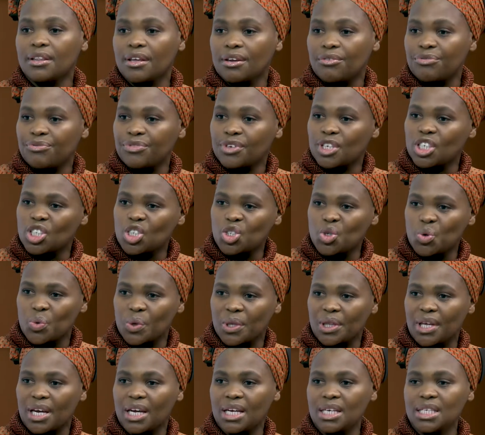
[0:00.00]
they finish
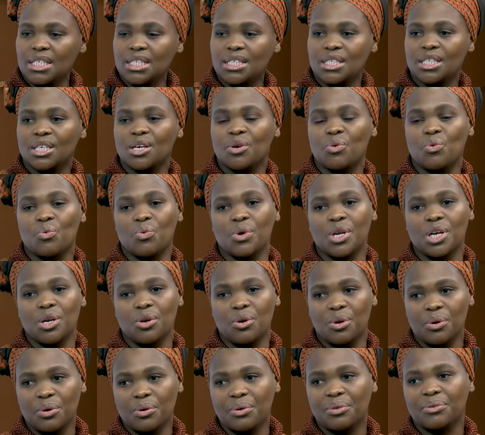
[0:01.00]
with us, we
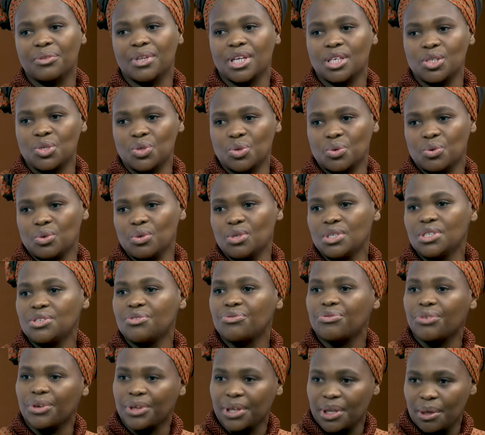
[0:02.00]
look the schools
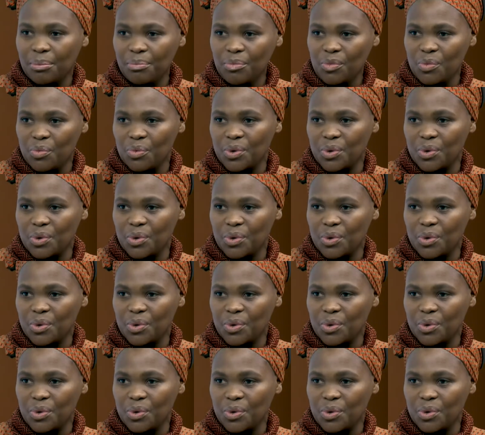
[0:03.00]
for them,